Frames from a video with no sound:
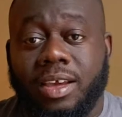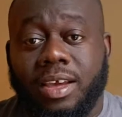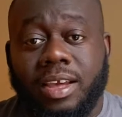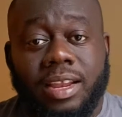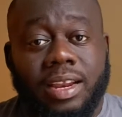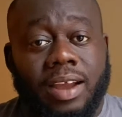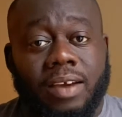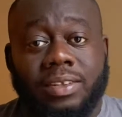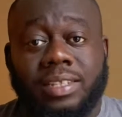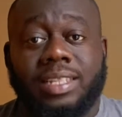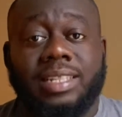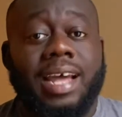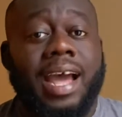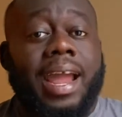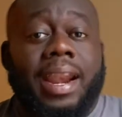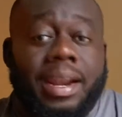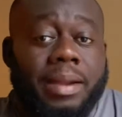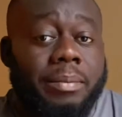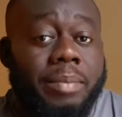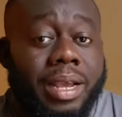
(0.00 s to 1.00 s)
Now, it's
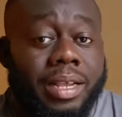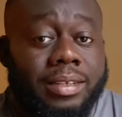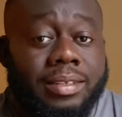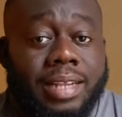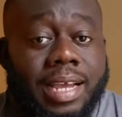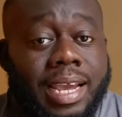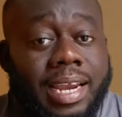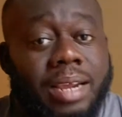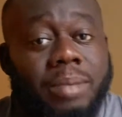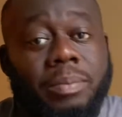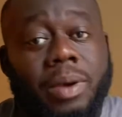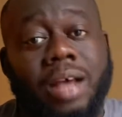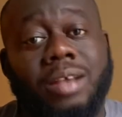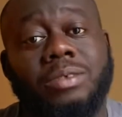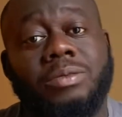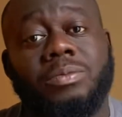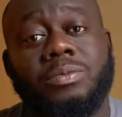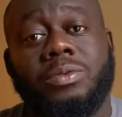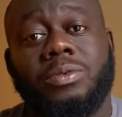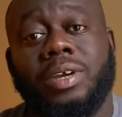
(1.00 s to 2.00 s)
not the best lighting
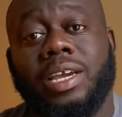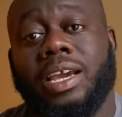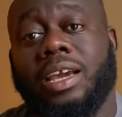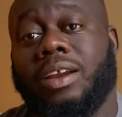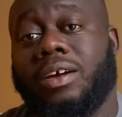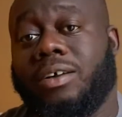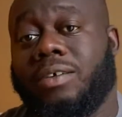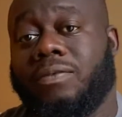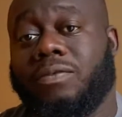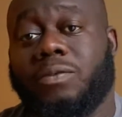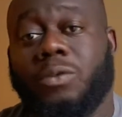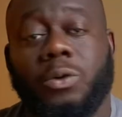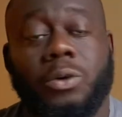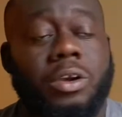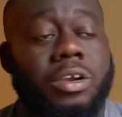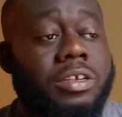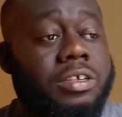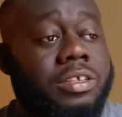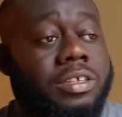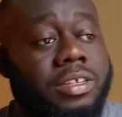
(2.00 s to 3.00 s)
possible, and of
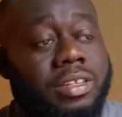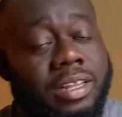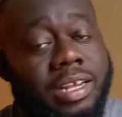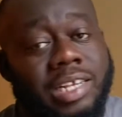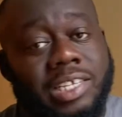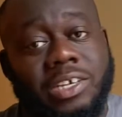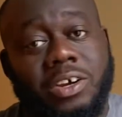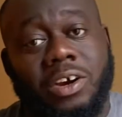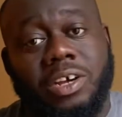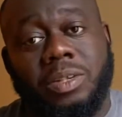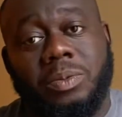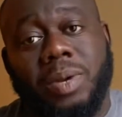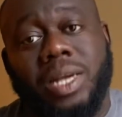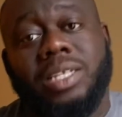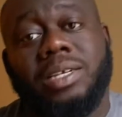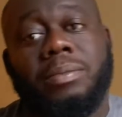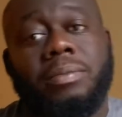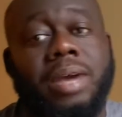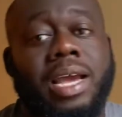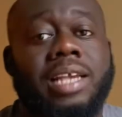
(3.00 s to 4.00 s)
course, there's cars
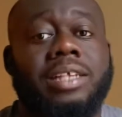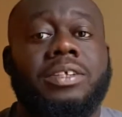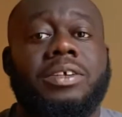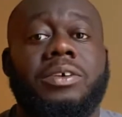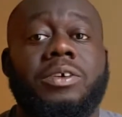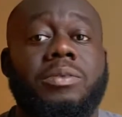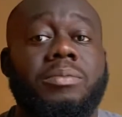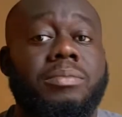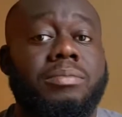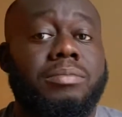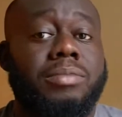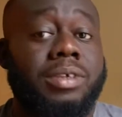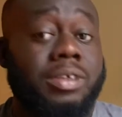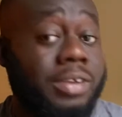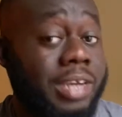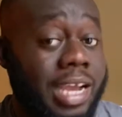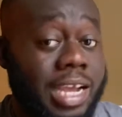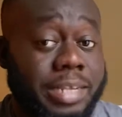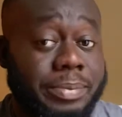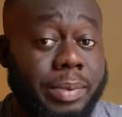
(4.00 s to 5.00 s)
passing by, so you
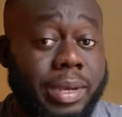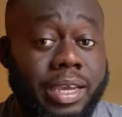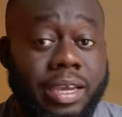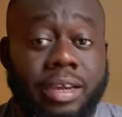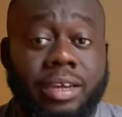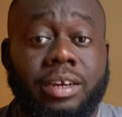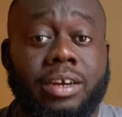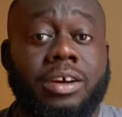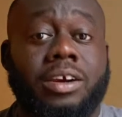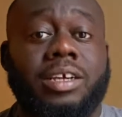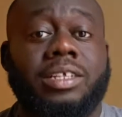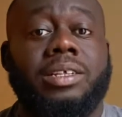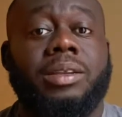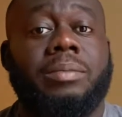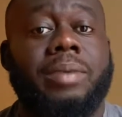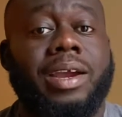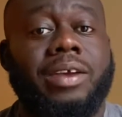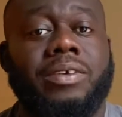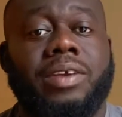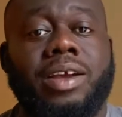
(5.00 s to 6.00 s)
guys may hear the cars in the
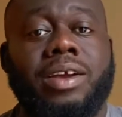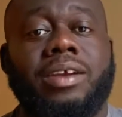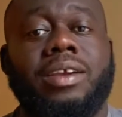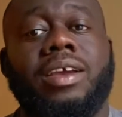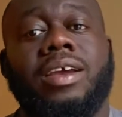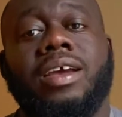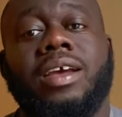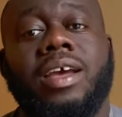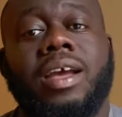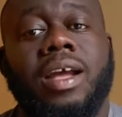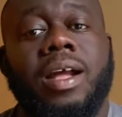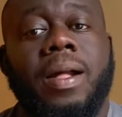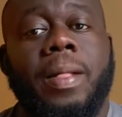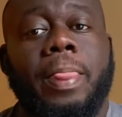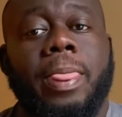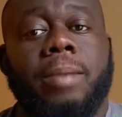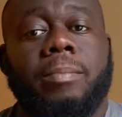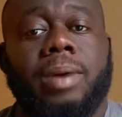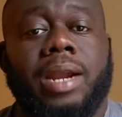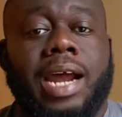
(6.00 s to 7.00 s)
background,
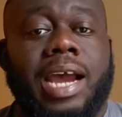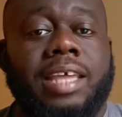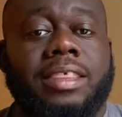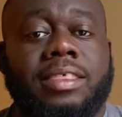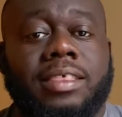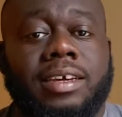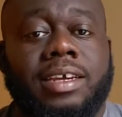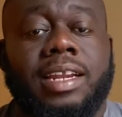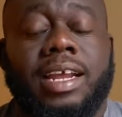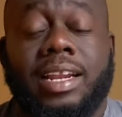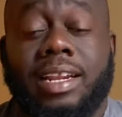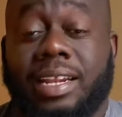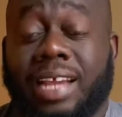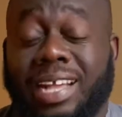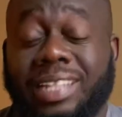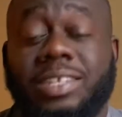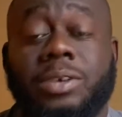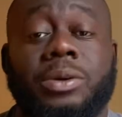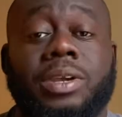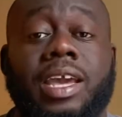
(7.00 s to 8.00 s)
but I thought
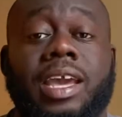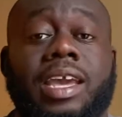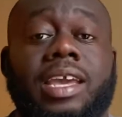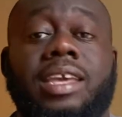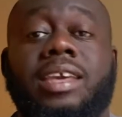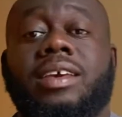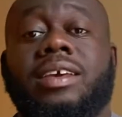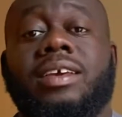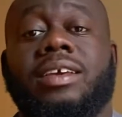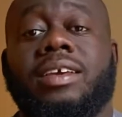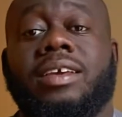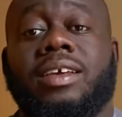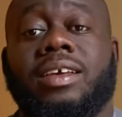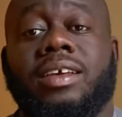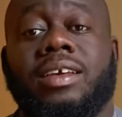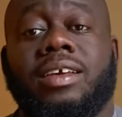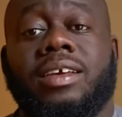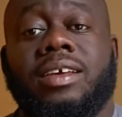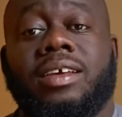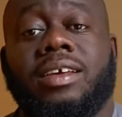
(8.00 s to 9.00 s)
that's okay
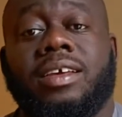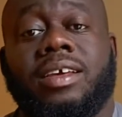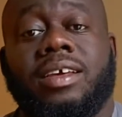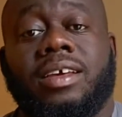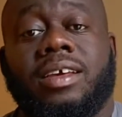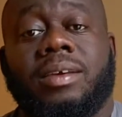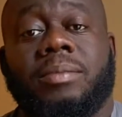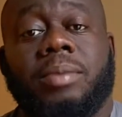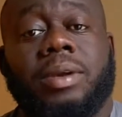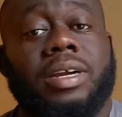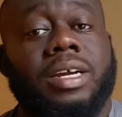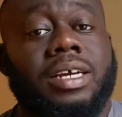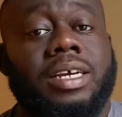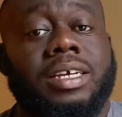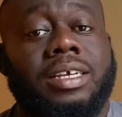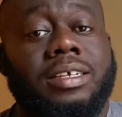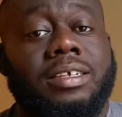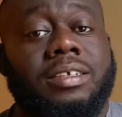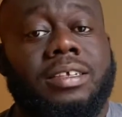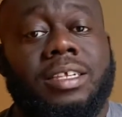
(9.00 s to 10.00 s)

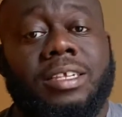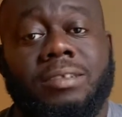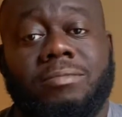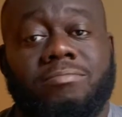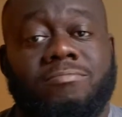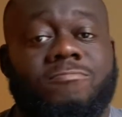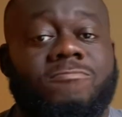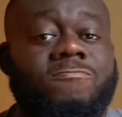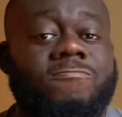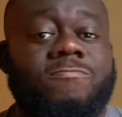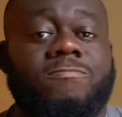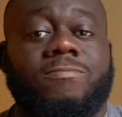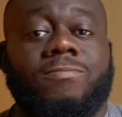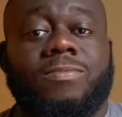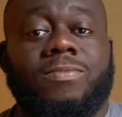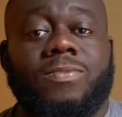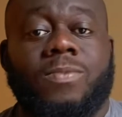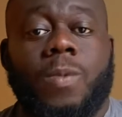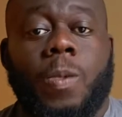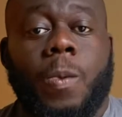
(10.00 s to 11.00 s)
because
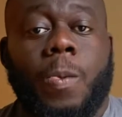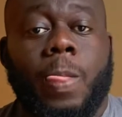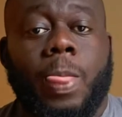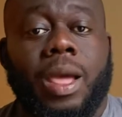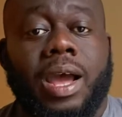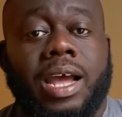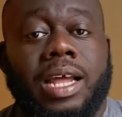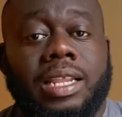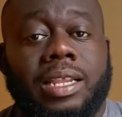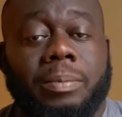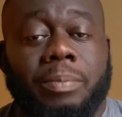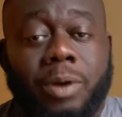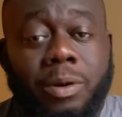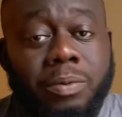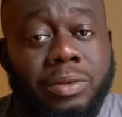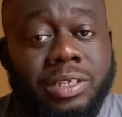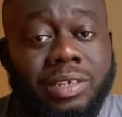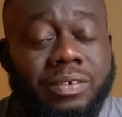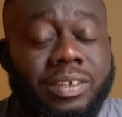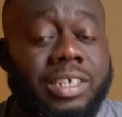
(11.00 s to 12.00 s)
the
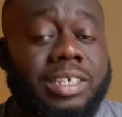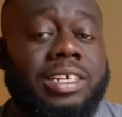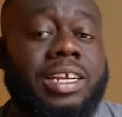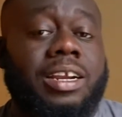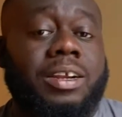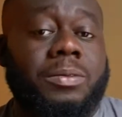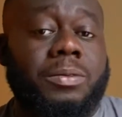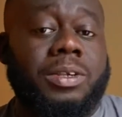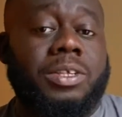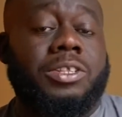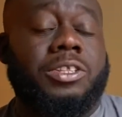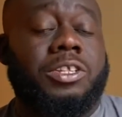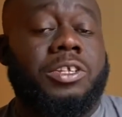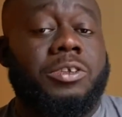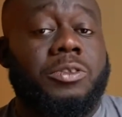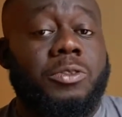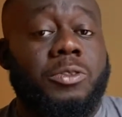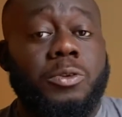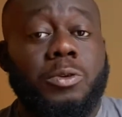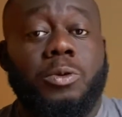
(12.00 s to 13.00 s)
purpose of this channel was to
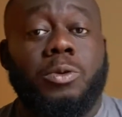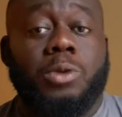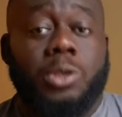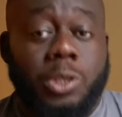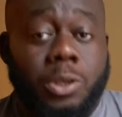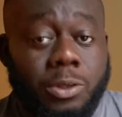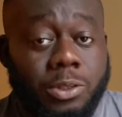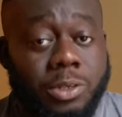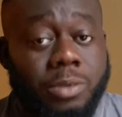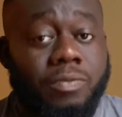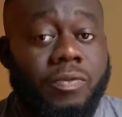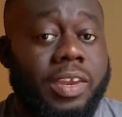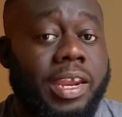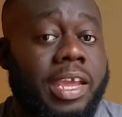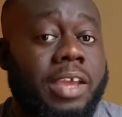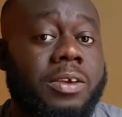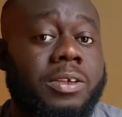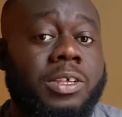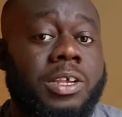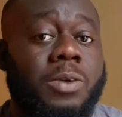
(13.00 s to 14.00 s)
do YouTube
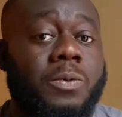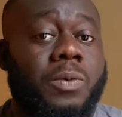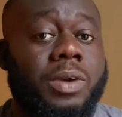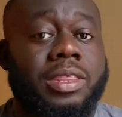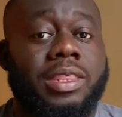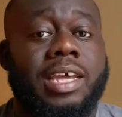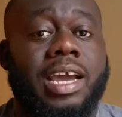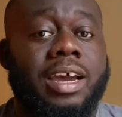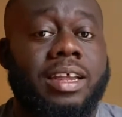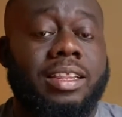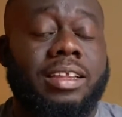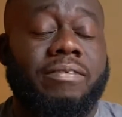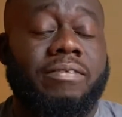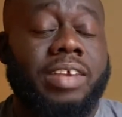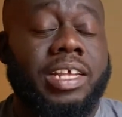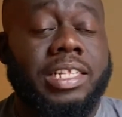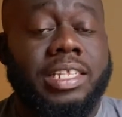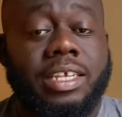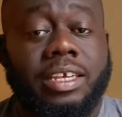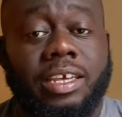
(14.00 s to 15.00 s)
videos without the
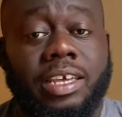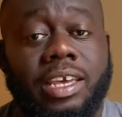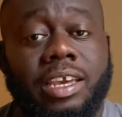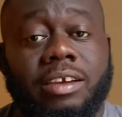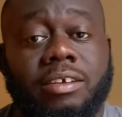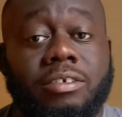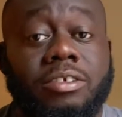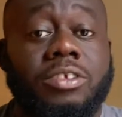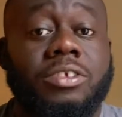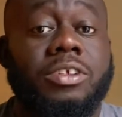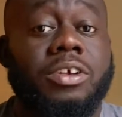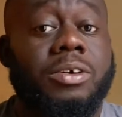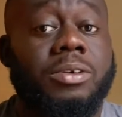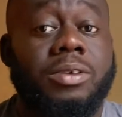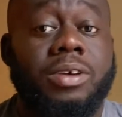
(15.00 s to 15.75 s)
fancy gears. So